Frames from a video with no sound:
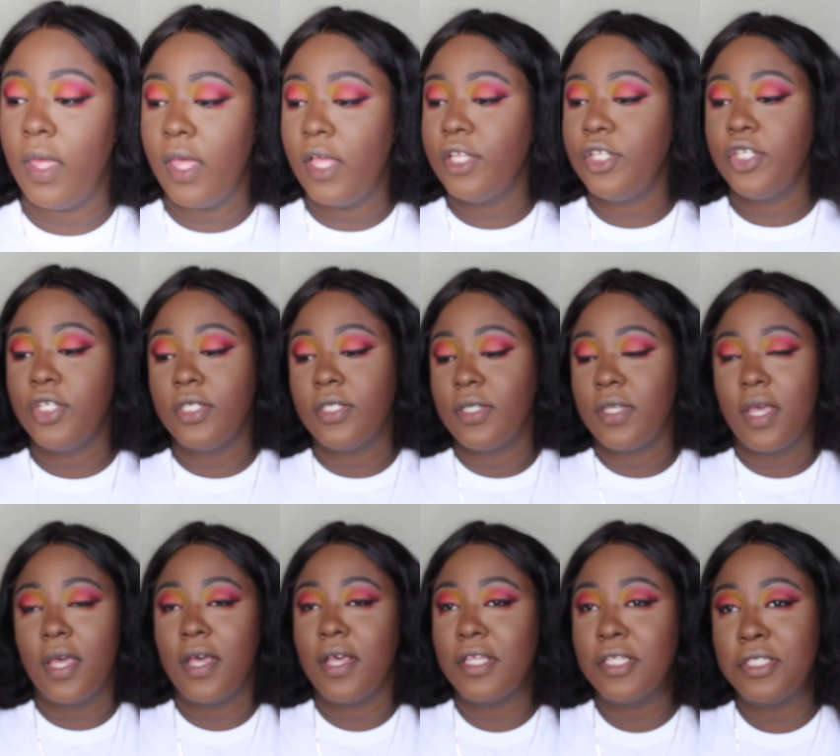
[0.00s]
And just
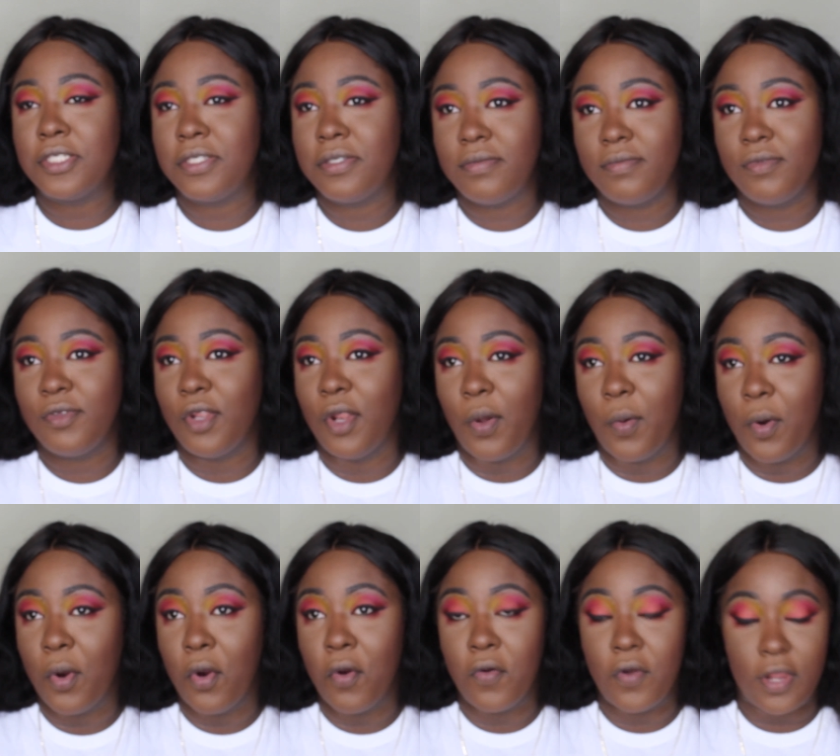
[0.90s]
because, you know,
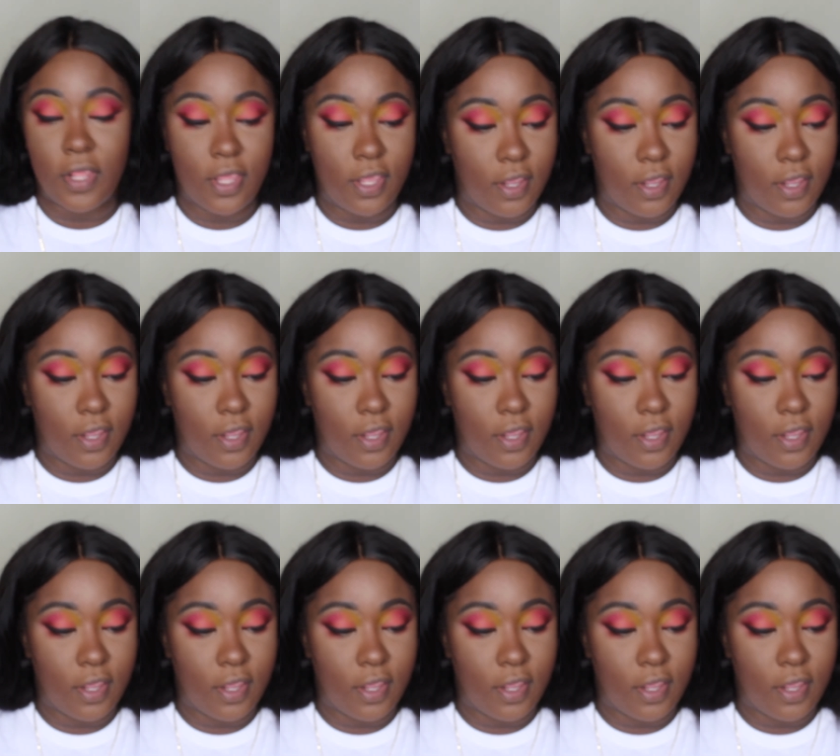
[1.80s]
we're already